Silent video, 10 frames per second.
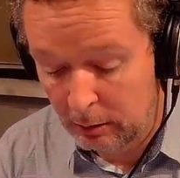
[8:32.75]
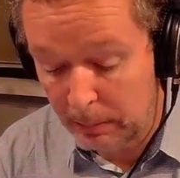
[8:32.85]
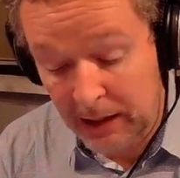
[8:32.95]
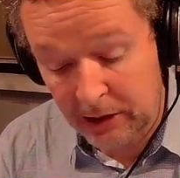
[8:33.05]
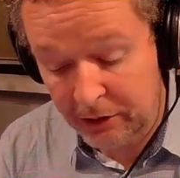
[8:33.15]

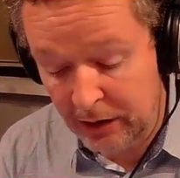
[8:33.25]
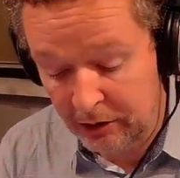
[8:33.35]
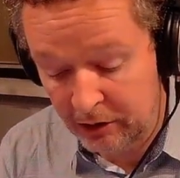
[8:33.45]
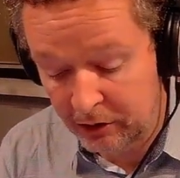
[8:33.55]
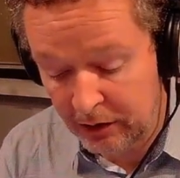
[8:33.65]

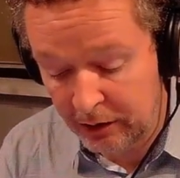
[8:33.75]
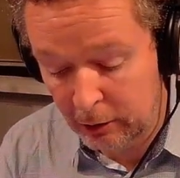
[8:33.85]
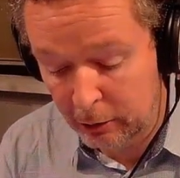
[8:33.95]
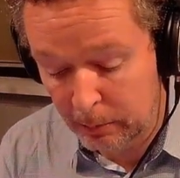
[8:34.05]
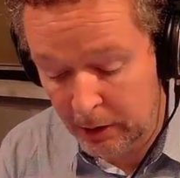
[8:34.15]
Palestinians in the
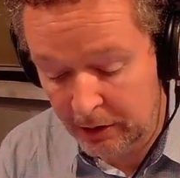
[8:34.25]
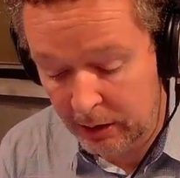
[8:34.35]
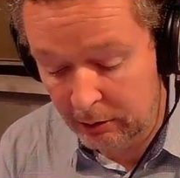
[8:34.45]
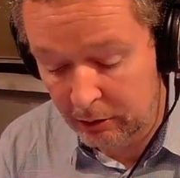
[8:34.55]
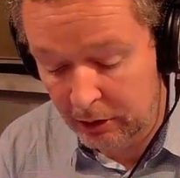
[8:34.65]
occupied
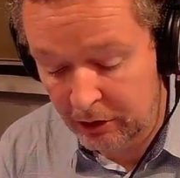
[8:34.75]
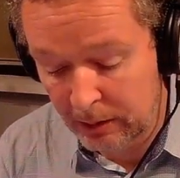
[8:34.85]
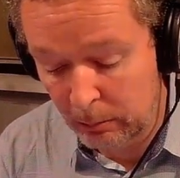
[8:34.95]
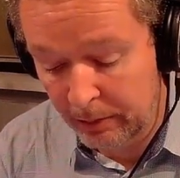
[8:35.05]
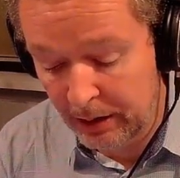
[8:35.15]
territories
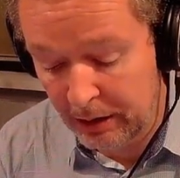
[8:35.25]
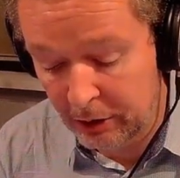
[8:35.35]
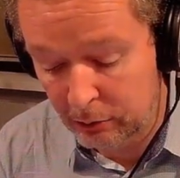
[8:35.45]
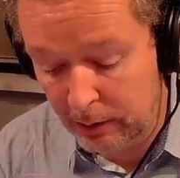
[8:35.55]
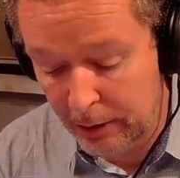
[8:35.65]
and within
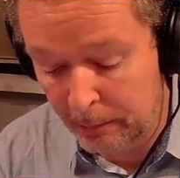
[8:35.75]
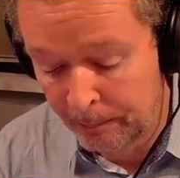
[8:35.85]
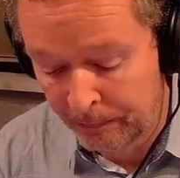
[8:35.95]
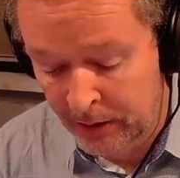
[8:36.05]
Israel.